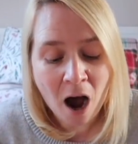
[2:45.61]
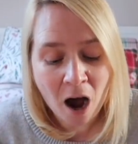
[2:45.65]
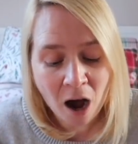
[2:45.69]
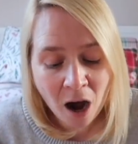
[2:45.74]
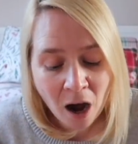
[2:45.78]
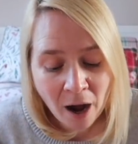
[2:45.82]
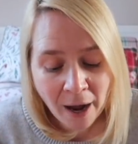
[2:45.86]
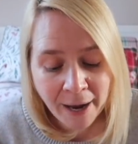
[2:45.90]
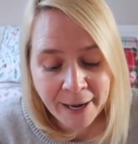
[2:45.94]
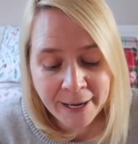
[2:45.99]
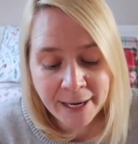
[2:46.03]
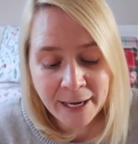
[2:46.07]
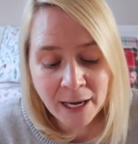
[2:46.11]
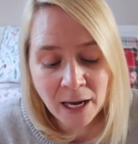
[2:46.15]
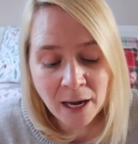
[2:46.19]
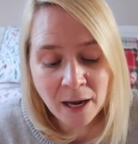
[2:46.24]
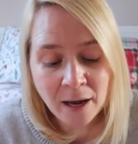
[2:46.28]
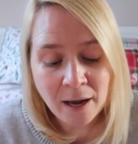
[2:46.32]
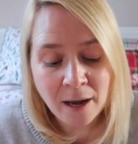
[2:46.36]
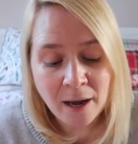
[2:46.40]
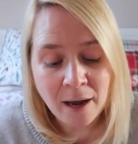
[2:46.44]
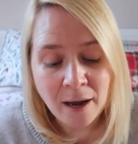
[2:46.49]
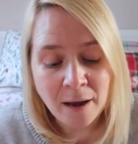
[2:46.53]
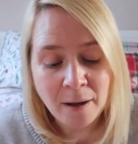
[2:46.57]
I
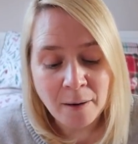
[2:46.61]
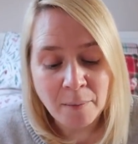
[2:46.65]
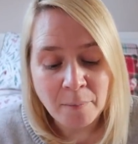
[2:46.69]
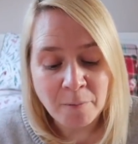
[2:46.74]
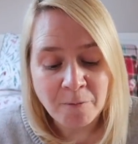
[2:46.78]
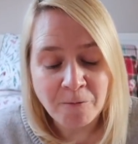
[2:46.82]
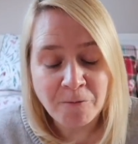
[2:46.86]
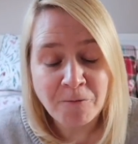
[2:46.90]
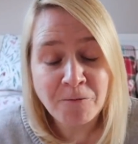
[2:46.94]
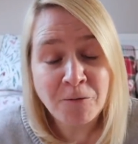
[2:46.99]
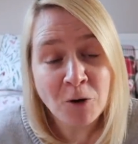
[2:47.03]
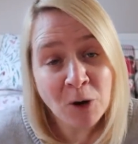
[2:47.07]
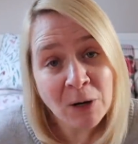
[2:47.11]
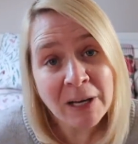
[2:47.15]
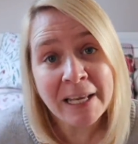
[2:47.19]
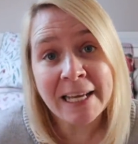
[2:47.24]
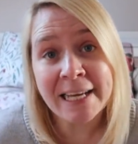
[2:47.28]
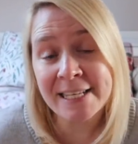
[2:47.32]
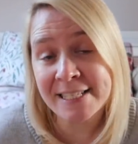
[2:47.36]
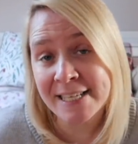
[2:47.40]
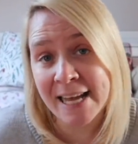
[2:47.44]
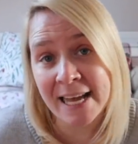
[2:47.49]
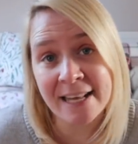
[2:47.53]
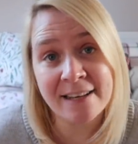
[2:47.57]
fully
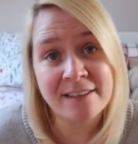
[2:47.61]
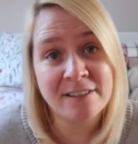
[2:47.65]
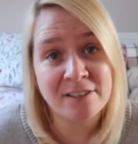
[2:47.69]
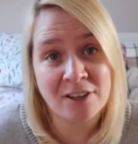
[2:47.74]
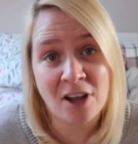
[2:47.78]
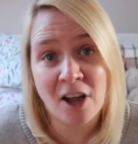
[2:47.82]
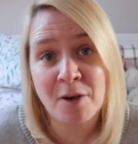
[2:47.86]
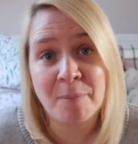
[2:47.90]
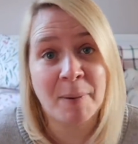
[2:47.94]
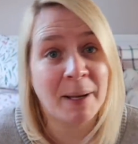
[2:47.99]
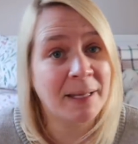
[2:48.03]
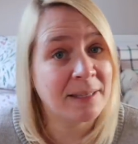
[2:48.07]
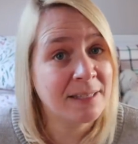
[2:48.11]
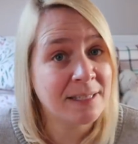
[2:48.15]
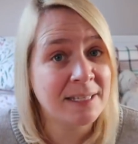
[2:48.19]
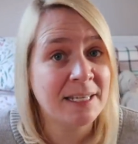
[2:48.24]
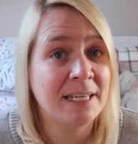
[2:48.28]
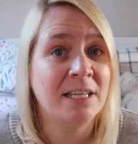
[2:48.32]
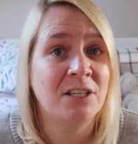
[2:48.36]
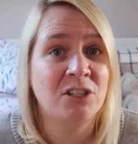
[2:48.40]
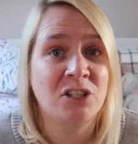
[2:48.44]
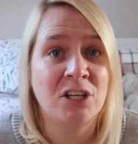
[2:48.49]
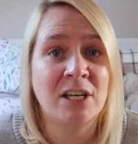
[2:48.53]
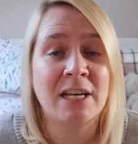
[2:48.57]
intend to go back to
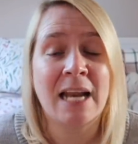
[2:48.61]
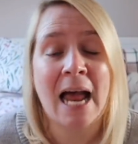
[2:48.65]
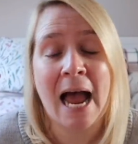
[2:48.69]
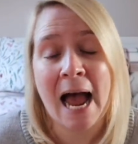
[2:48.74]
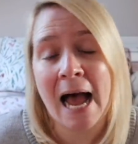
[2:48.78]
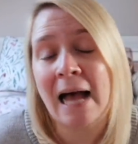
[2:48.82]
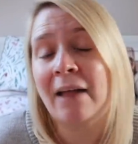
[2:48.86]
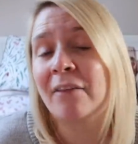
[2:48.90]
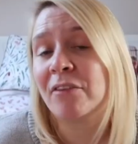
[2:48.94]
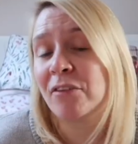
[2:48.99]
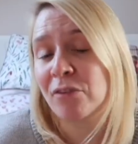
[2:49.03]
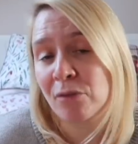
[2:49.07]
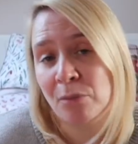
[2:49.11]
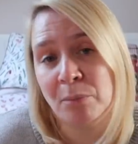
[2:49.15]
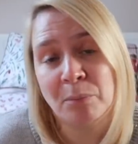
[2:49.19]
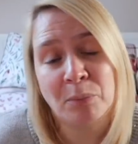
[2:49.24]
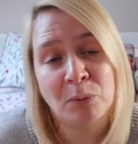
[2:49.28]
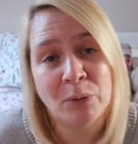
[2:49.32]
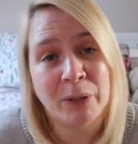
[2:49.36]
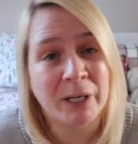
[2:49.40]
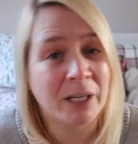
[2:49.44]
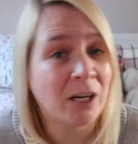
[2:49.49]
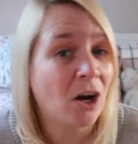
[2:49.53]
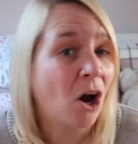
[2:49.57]
teaching at some
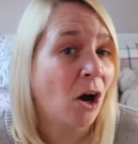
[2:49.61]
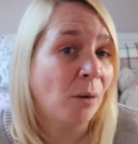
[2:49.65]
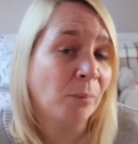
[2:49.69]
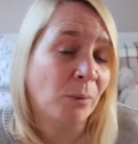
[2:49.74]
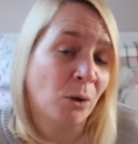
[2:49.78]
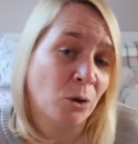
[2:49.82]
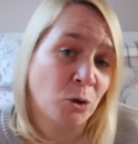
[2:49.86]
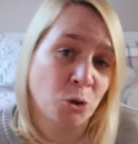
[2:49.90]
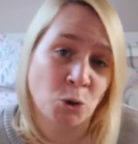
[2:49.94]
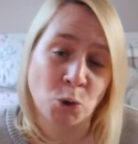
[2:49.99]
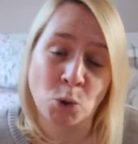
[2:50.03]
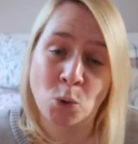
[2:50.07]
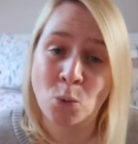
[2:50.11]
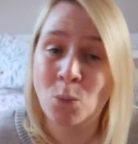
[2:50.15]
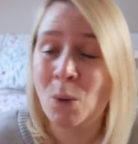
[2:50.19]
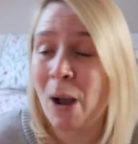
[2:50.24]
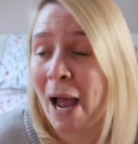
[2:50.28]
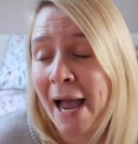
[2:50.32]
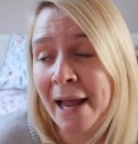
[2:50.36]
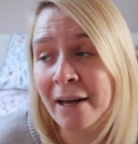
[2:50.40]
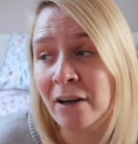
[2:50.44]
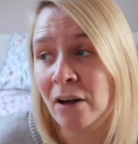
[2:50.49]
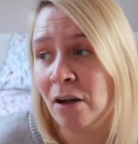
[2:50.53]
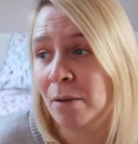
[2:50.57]
point. I'm not sure
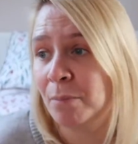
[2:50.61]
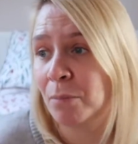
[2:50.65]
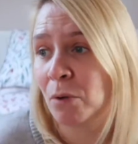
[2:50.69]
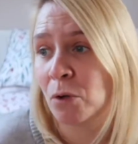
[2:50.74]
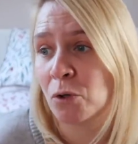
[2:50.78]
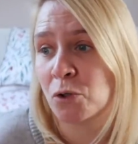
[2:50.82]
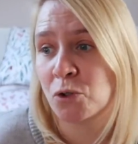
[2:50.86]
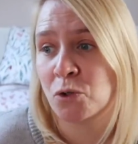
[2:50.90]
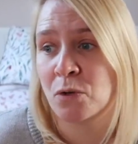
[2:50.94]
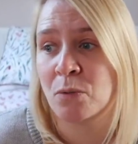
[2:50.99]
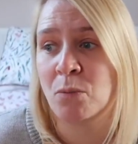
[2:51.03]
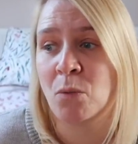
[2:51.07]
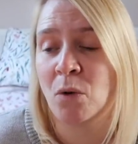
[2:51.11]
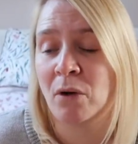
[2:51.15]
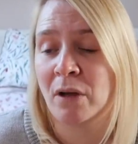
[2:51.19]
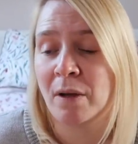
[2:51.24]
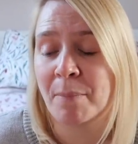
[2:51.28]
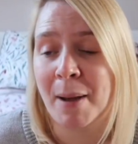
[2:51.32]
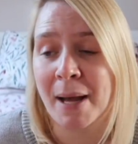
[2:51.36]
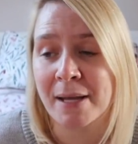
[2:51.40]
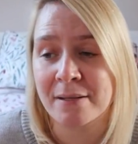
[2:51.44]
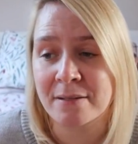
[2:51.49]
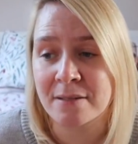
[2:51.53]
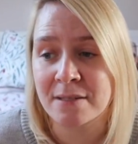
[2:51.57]
when, I'm not sure in what
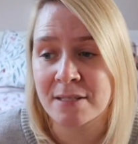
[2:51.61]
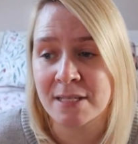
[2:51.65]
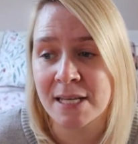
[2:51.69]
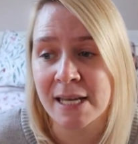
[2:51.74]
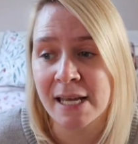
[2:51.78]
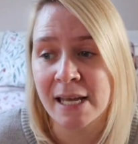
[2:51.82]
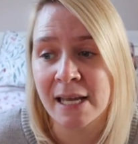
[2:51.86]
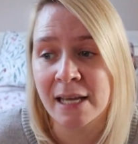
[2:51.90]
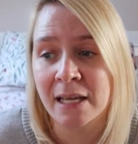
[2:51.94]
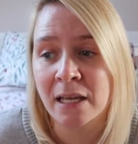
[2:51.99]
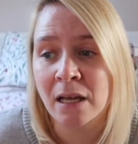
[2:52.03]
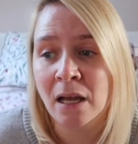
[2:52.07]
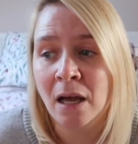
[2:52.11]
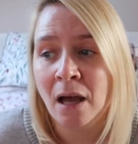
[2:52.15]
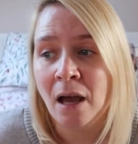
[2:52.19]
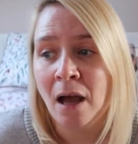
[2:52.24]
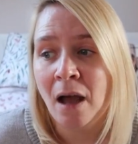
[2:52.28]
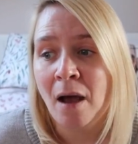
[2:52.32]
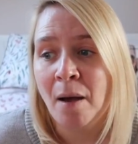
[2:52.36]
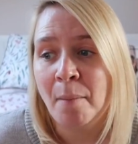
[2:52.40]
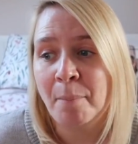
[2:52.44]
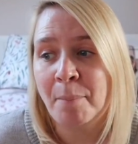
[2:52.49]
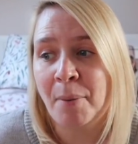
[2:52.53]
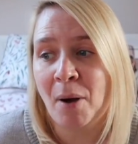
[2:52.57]
capacity,
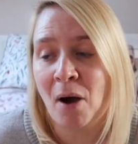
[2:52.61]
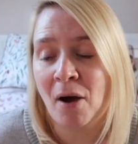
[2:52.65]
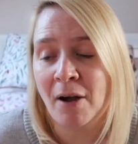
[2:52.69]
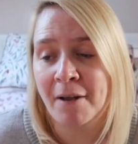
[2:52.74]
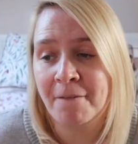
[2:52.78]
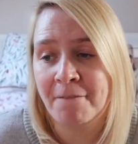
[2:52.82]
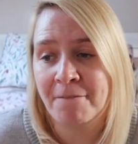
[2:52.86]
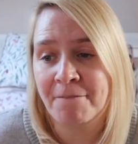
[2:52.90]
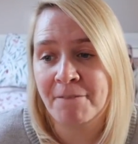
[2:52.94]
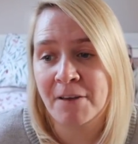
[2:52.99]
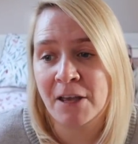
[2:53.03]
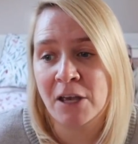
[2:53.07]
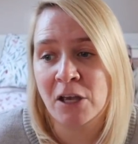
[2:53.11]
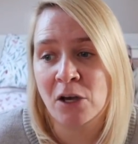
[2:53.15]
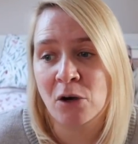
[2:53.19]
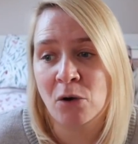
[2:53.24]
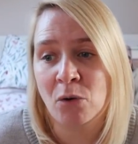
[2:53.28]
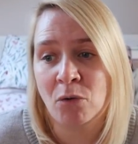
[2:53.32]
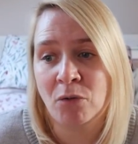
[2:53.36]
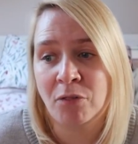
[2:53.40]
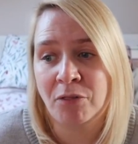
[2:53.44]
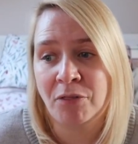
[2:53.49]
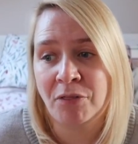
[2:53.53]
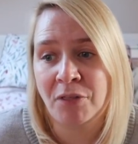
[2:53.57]
but I
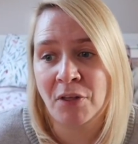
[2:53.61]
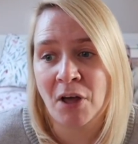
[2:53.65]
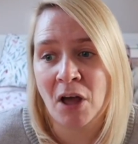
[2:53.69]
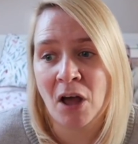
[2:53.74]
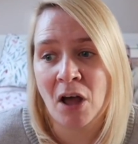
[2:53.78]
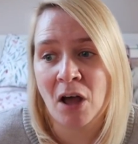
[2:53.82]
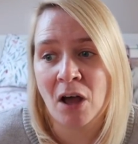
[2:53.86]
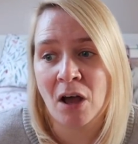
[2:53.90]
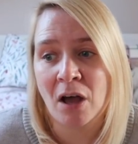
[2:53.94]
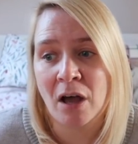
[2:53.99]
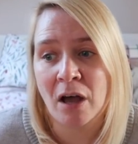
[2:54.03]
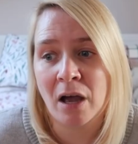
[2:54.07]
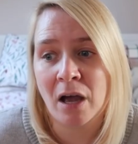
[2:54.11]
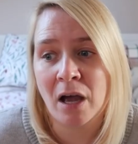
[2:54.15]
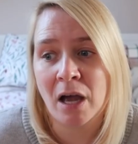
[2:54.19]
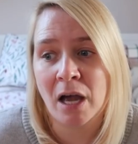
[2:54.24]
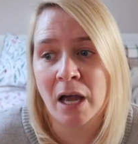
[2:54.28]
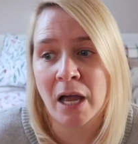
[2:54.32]
feel that